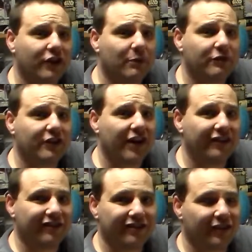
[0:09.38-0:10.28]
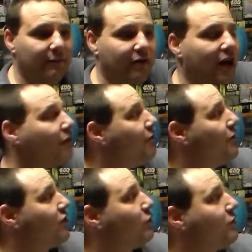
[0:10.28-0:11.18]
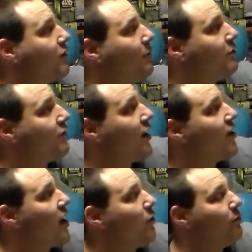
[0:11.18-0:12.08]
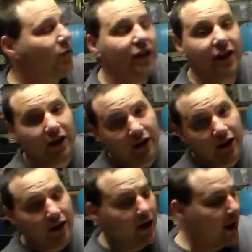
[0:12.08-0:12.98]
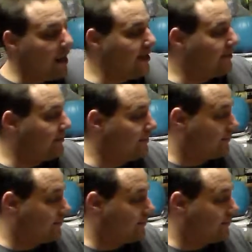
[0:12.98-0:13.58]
of Zombicide is because I'm kind of finished with Zombicide now. We played 9